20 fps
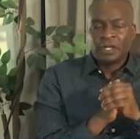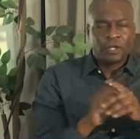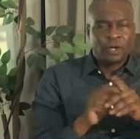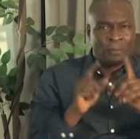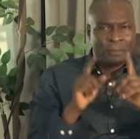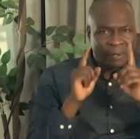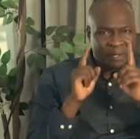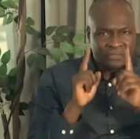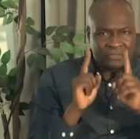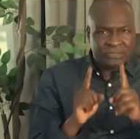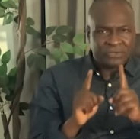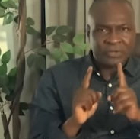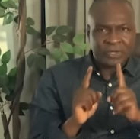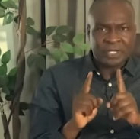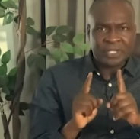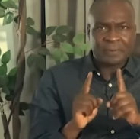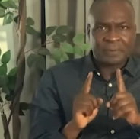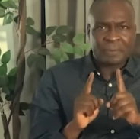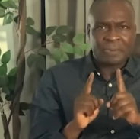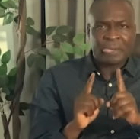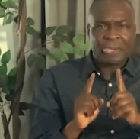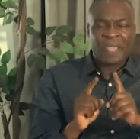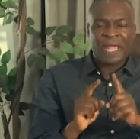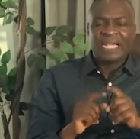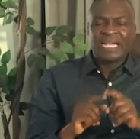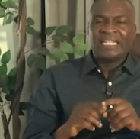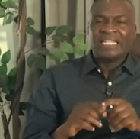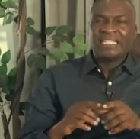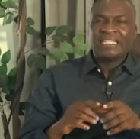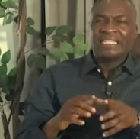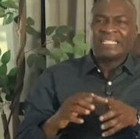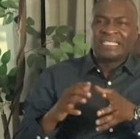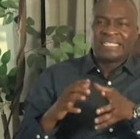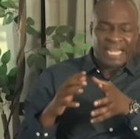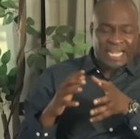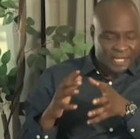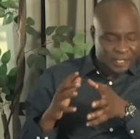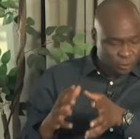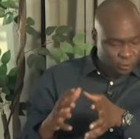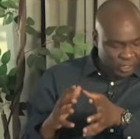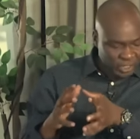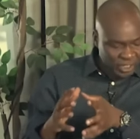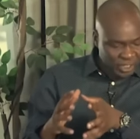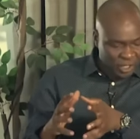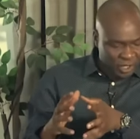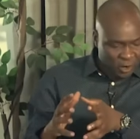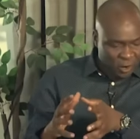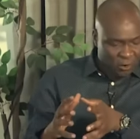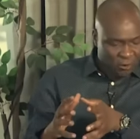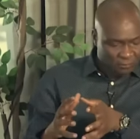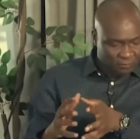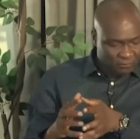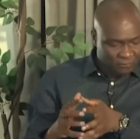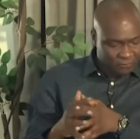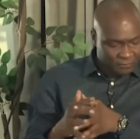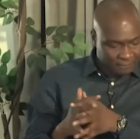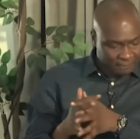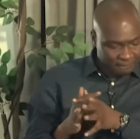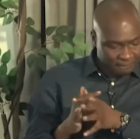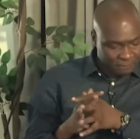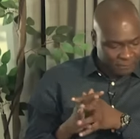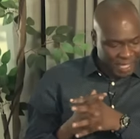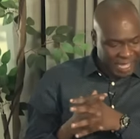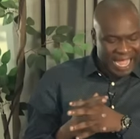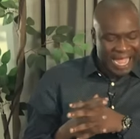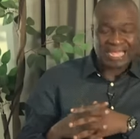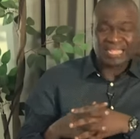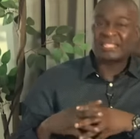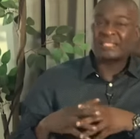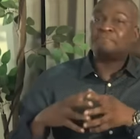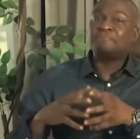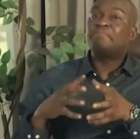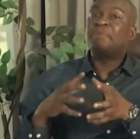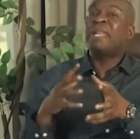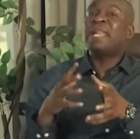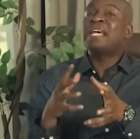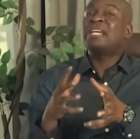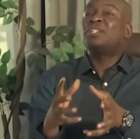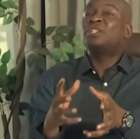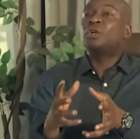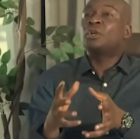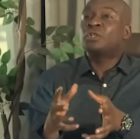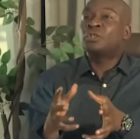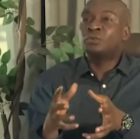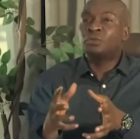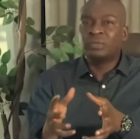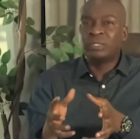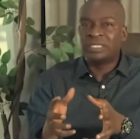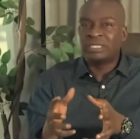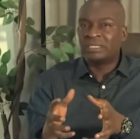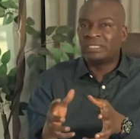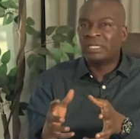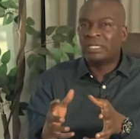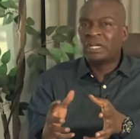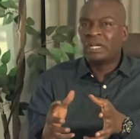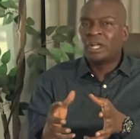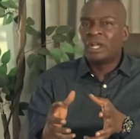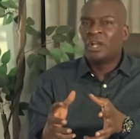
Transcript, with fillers: Number three, genuine love has pleasure to it.